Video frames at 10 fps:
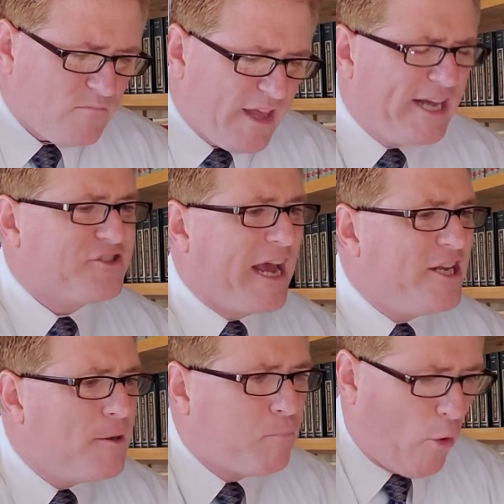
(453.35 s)
It's a
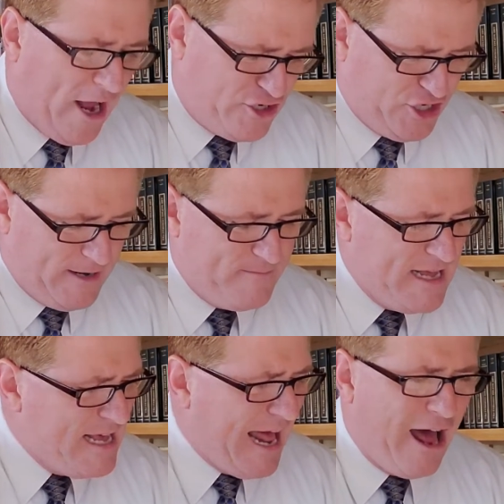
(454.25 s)
depression.
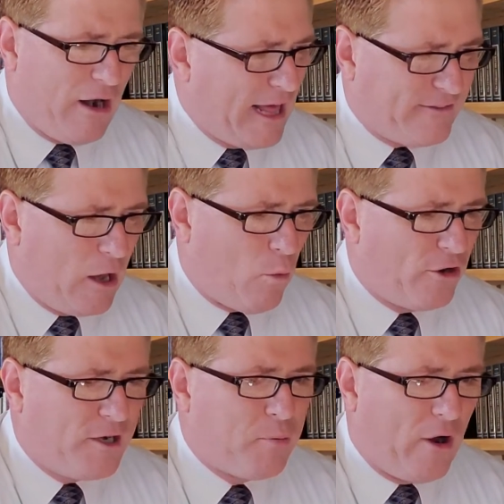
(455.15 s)
I don't like that
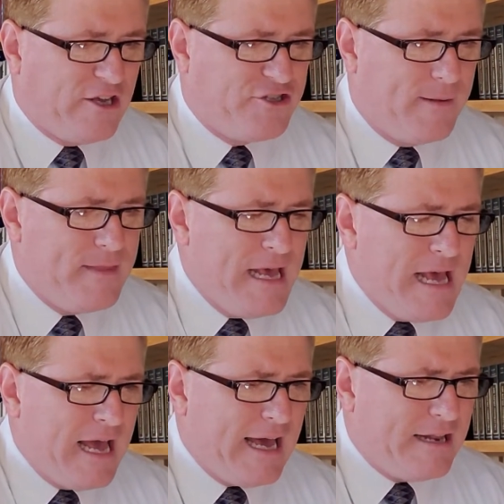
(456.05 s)
word depression.
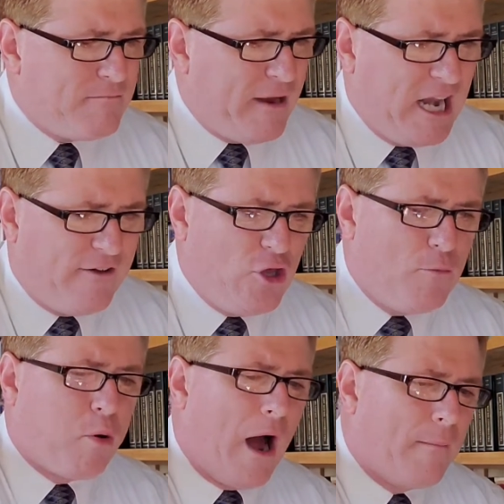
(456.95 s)
And many of you
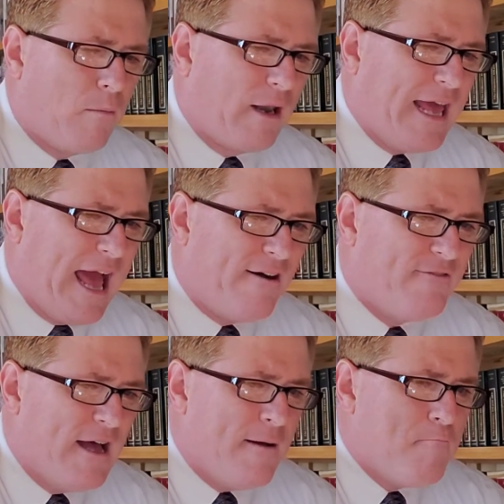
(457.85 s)
probably have
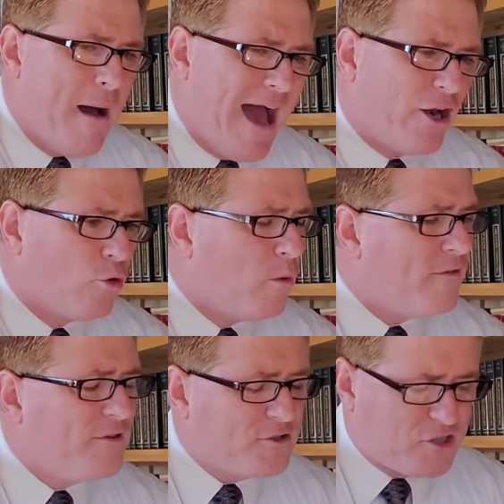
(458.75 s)
battled
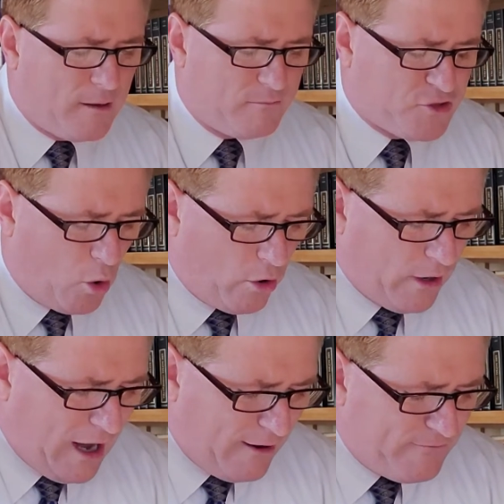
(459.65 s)
with some sort
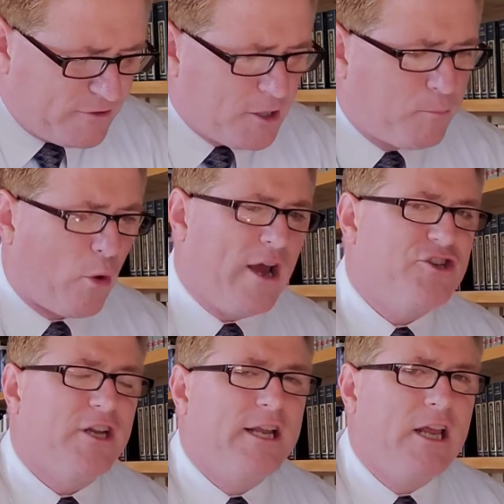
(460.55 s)
of
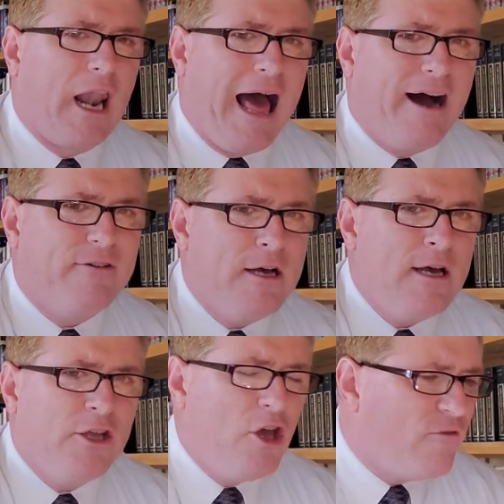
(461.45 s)
depression in your life.
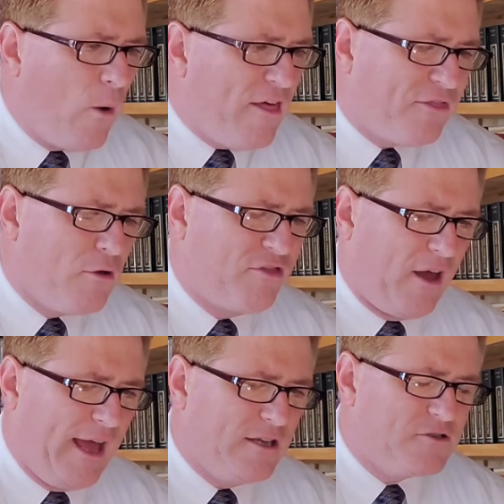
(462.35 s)
You've went through
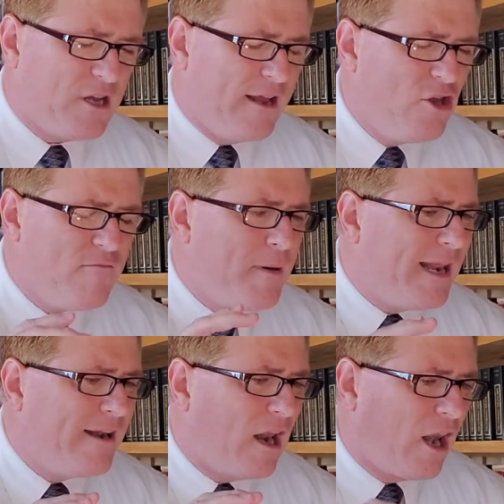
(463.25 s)
things and you've been
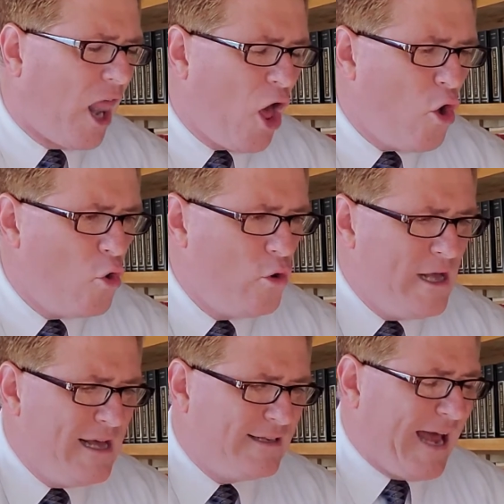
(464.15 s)
in low
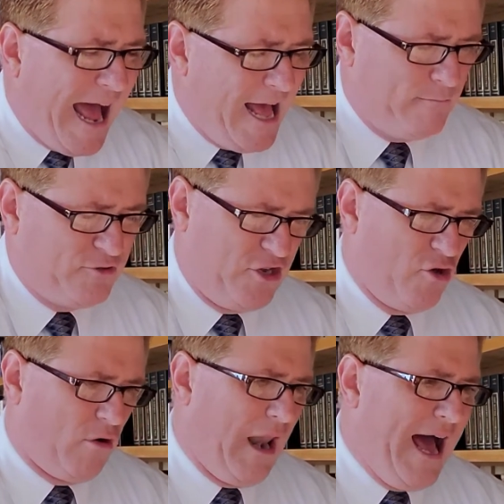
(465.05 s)
times in
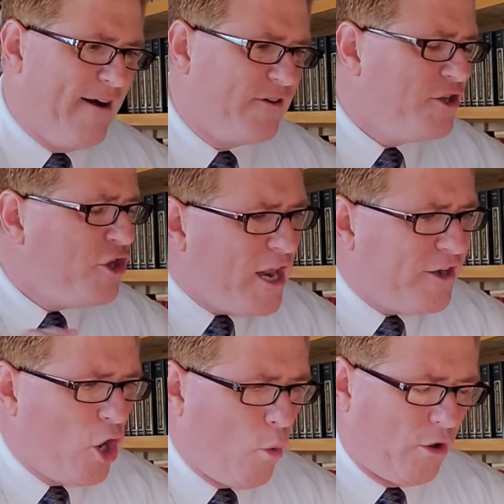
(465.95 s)
your life and you
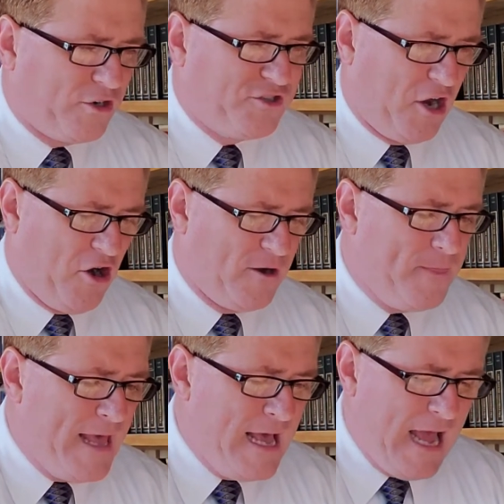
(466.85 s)
didn't know where to
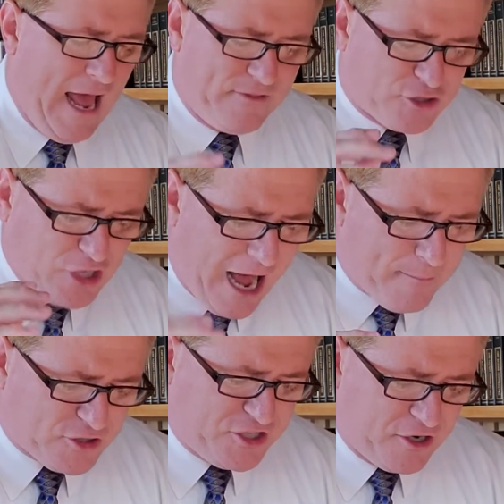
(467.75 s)
turn. And the
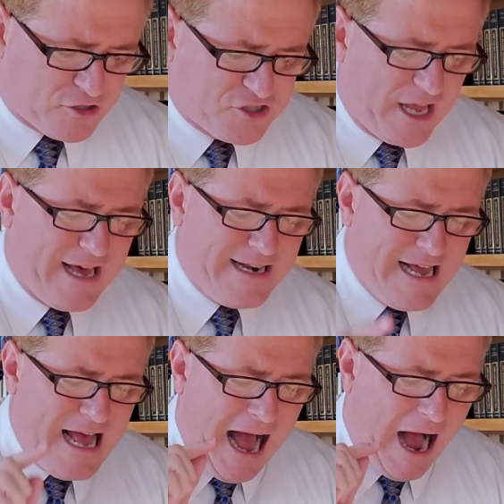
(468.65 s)
psalmist here said,
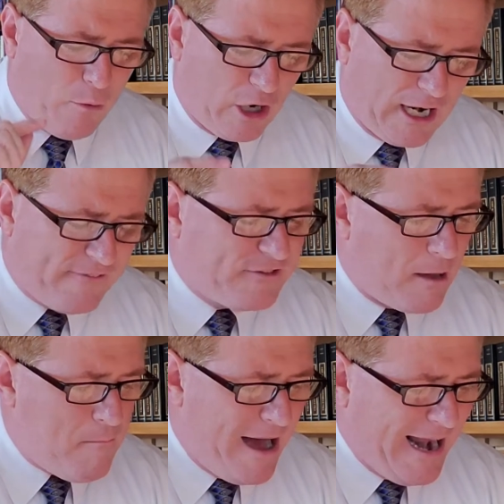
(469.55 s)
I will lift
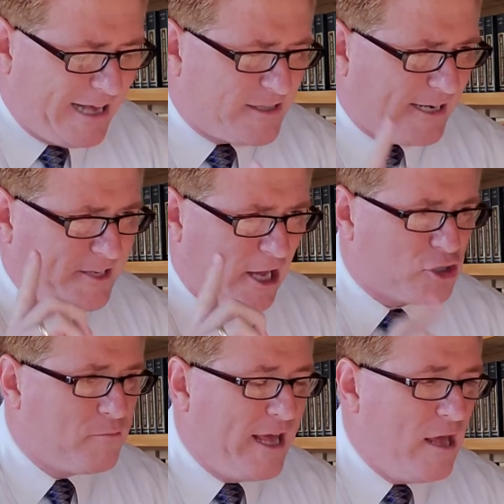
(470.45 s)
up mine eyes. That
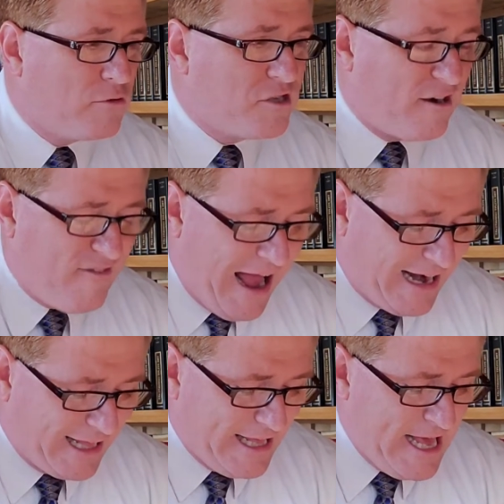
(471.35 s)
tells me he was in a
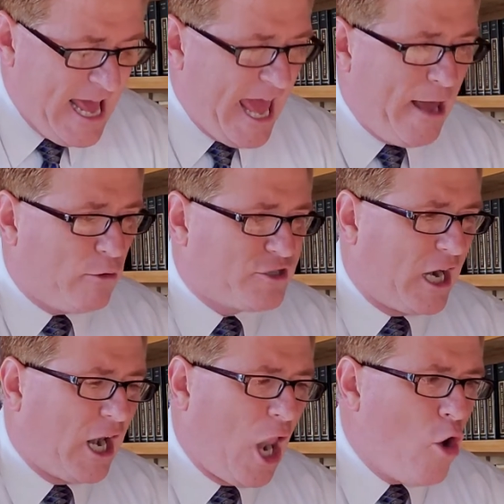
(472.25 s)
valley. He was in
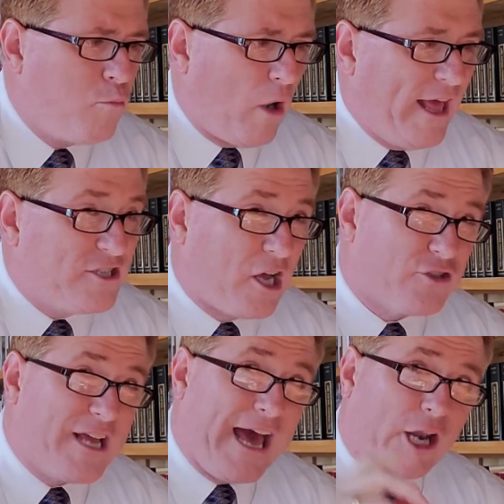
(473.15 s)
a low place
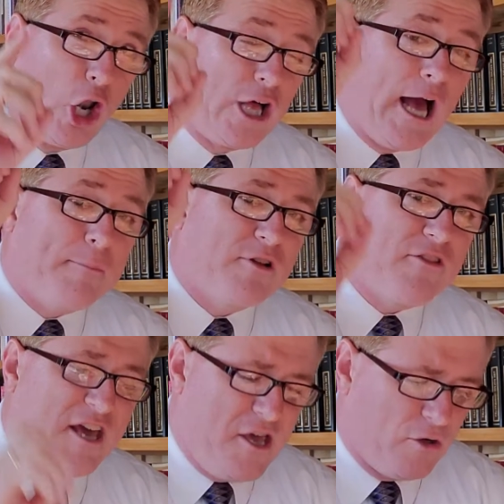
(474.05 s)
because he had to look up to
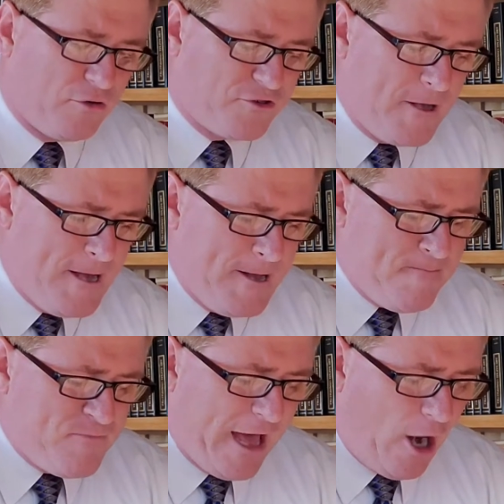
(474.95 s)
the hills.
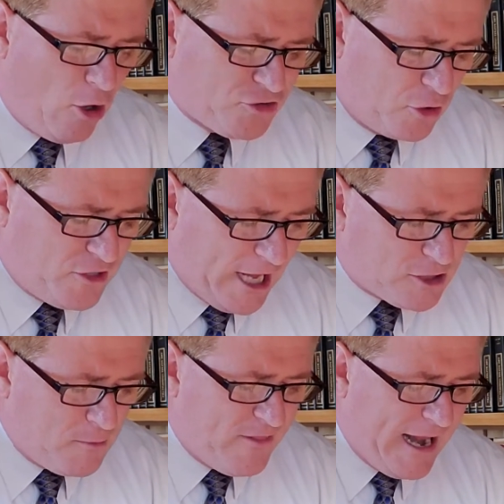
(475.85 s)
That also
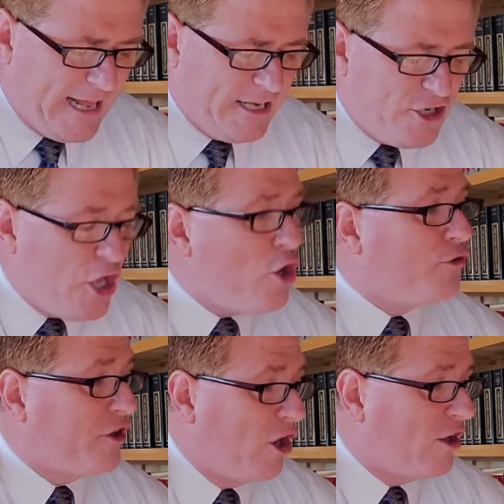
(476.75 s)
tells me that he knew
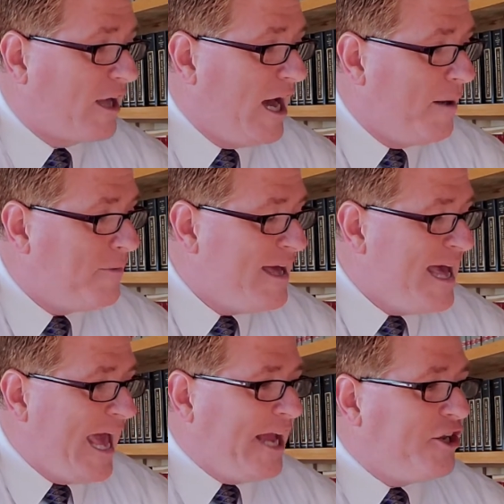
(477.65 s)
to look up.
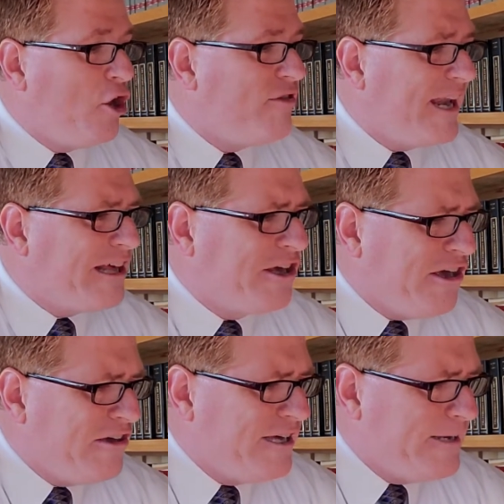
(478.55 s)
He knew that he
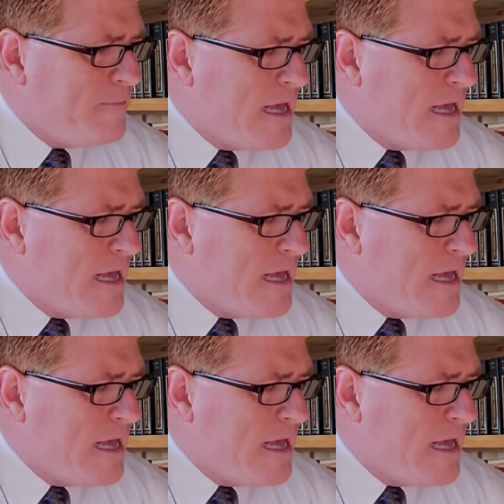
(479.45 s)
could.